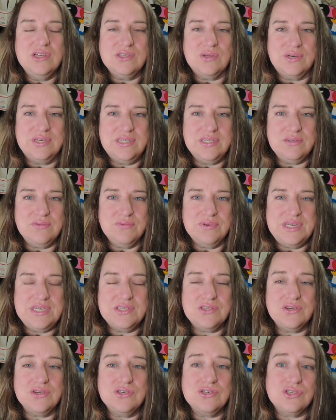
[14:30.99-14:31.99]
So I did
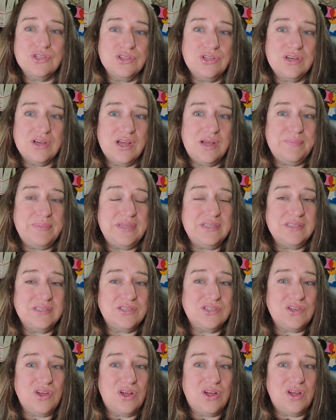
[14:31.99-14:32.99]
research, look up, and
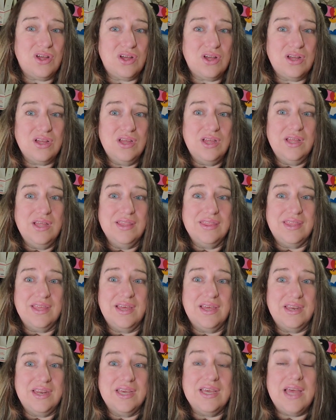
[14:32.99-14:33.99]
saw
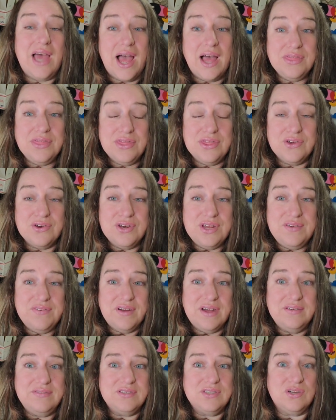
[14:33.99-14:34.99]
that it had
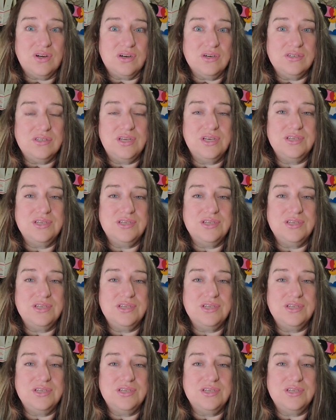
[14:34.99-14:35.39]
thirty-five stars.